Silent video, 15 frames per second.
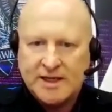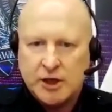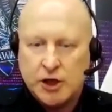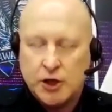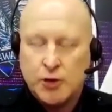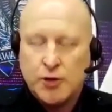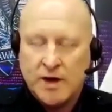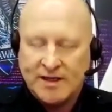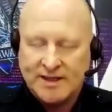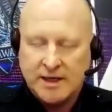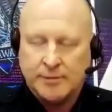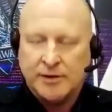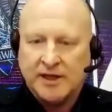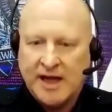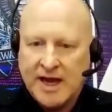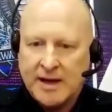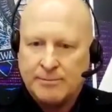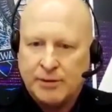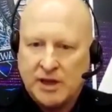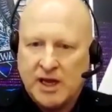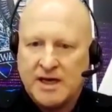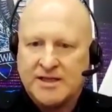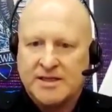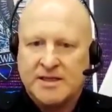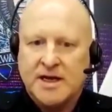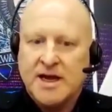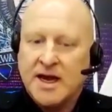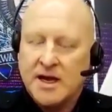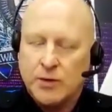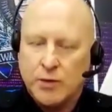LGBTQAA+,
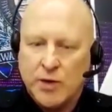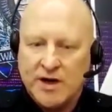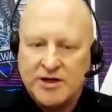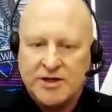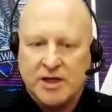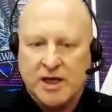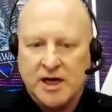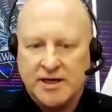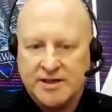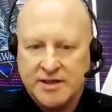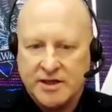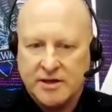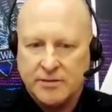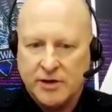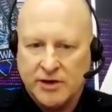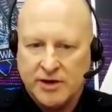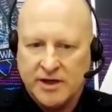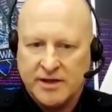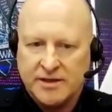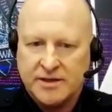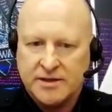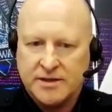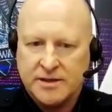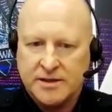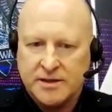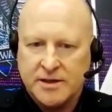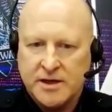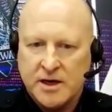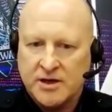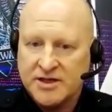and racialized communities.
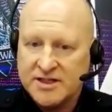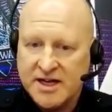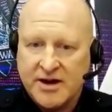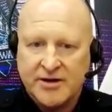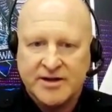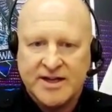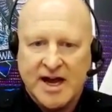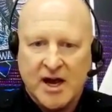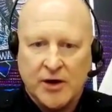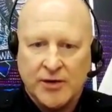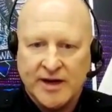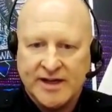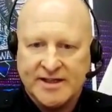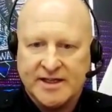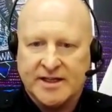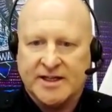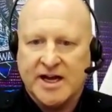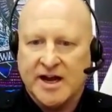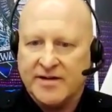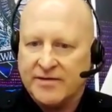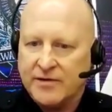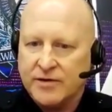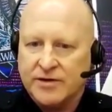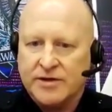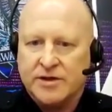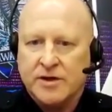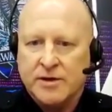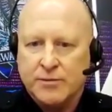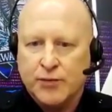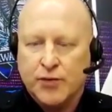Our center town is a diverse,
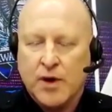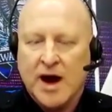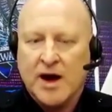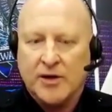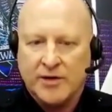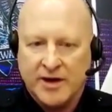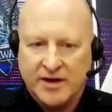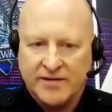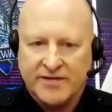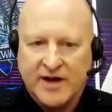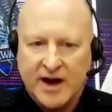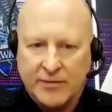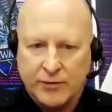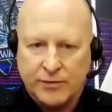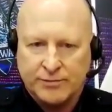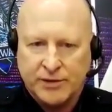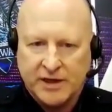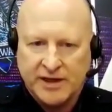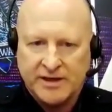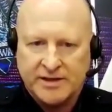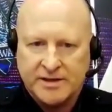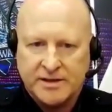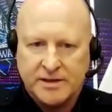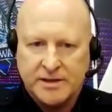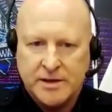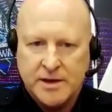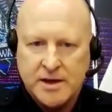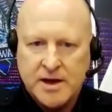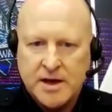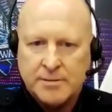proud, and vibrant place.
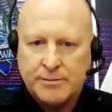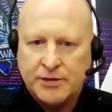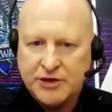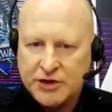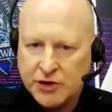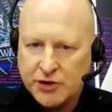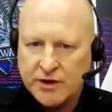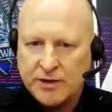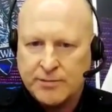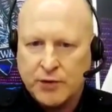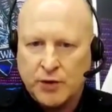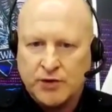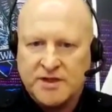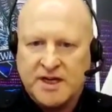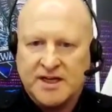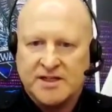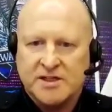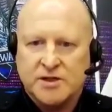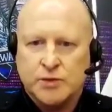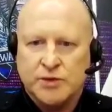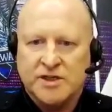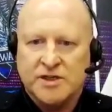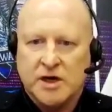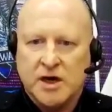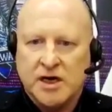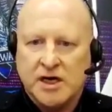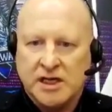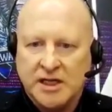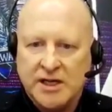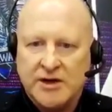But during the protests, we saw
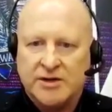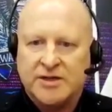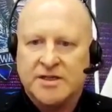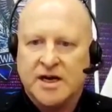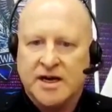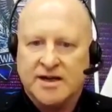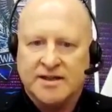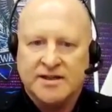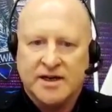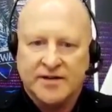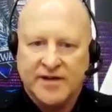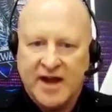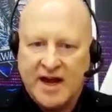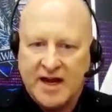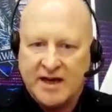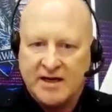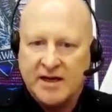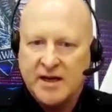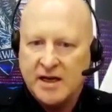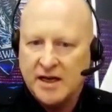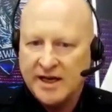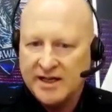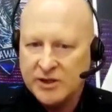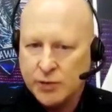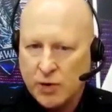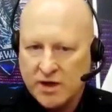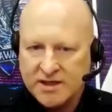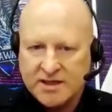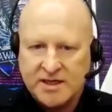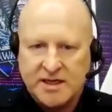clear signs of hate, like
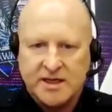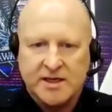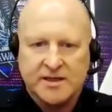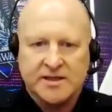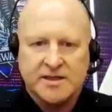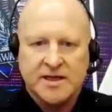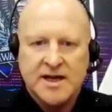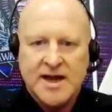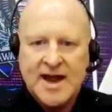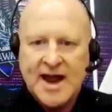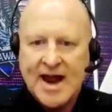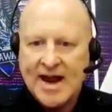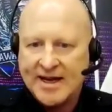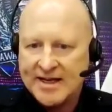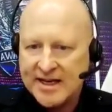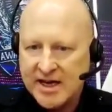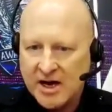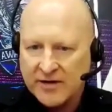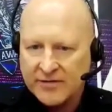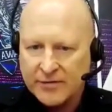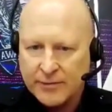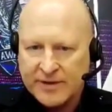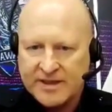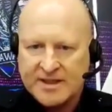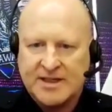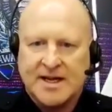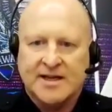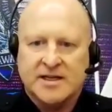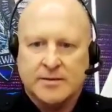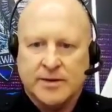swastikas, anti-government
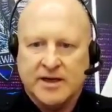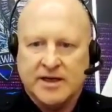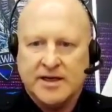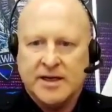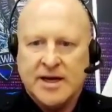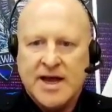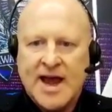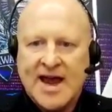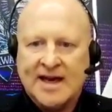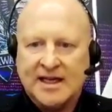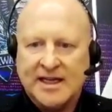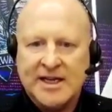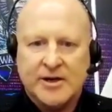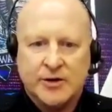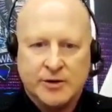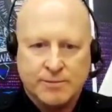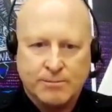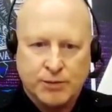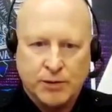sentiment, and leaders